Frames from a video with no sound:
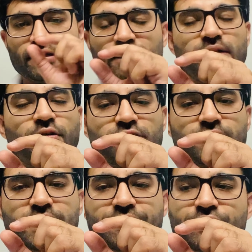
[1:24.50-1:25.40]
Third box
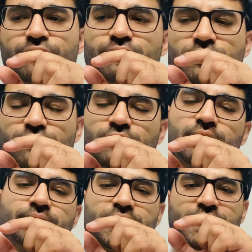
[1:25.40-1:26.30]
will give you
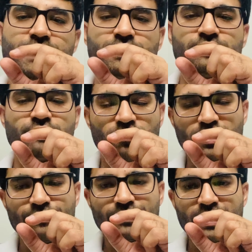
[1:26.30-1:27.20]
firm A is not
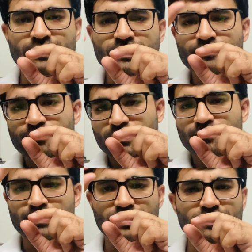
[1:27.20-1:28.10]
advertising,
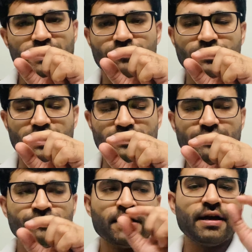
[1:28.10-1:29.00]
firm B is
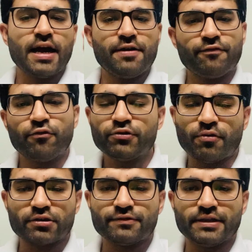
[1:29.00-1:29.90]
advertising. And fourth
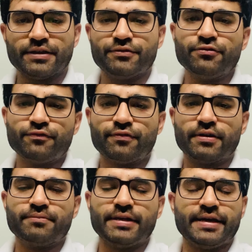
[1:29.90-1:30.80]
box will give you
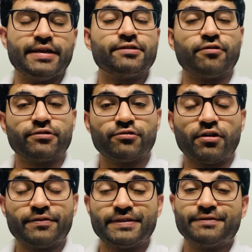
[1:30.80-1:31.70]
firm A is also
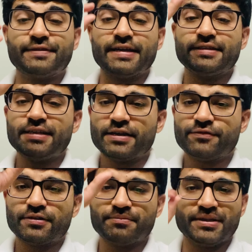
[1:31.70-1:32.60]
not advertising and
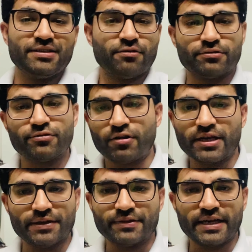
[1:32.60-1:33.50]
firm B is also
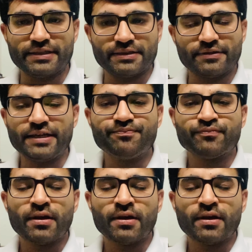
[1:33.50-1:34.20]
not advertising, right?